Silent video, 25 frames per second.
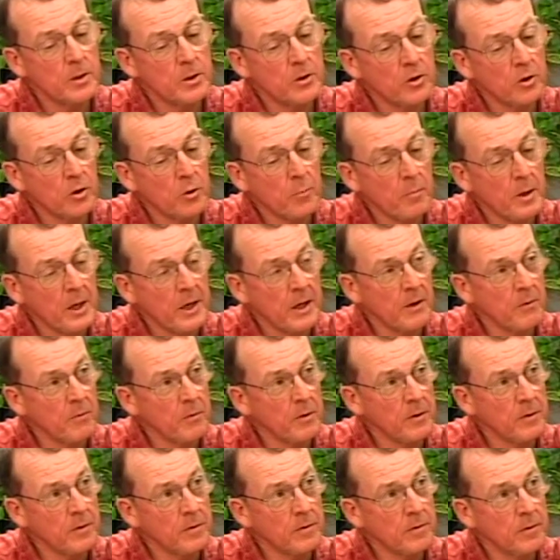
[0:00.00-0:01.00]
make
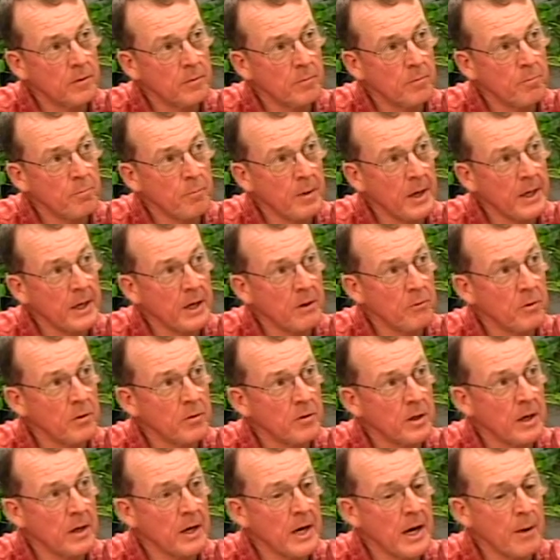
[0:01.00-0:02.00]

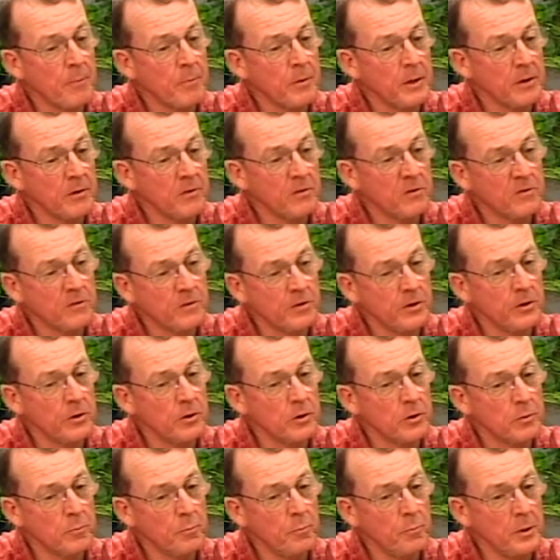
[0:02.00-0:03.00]
everything happen and
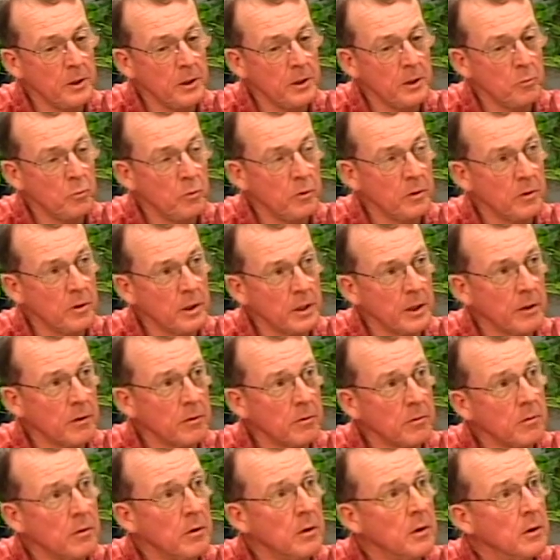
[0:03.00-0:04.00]
still be
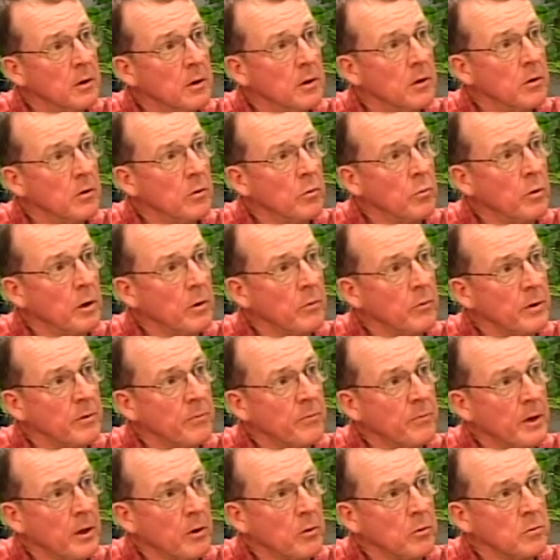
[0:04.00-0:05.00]
within what we
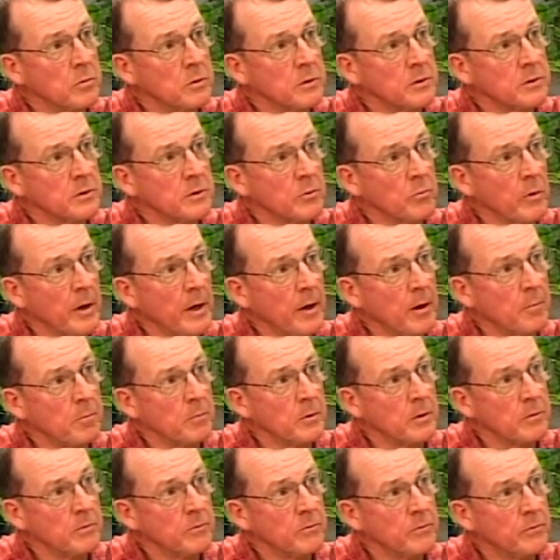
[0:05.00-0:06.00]
felt was the realm
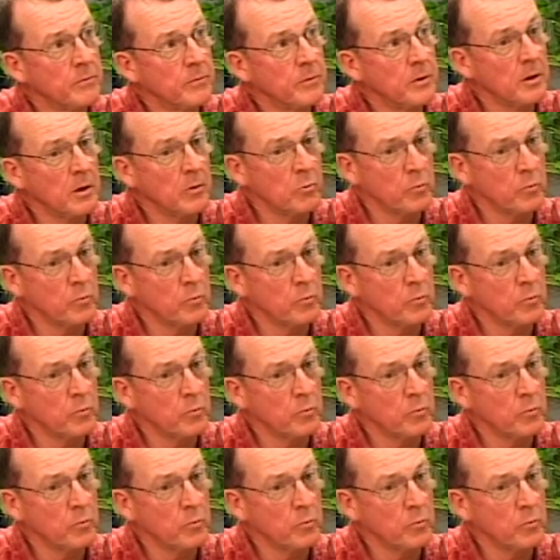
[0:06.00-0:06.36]
of a